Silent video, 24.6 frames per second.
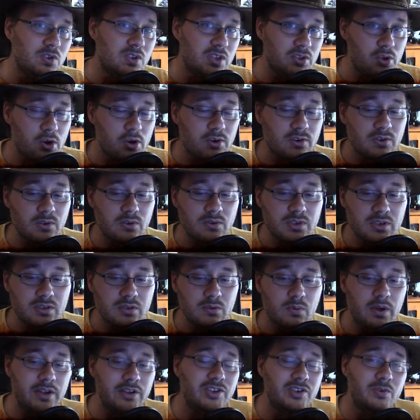the Dark Souls
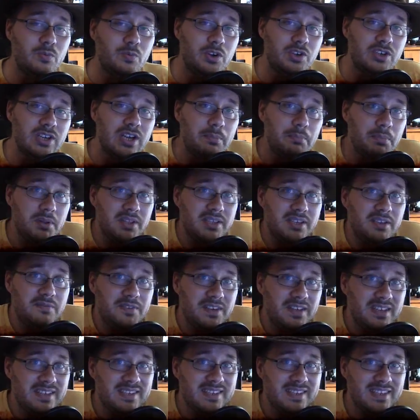2 engine, which I believe
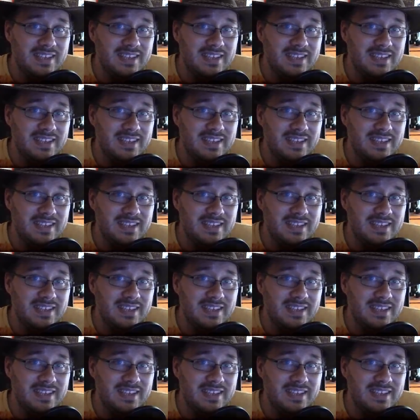is the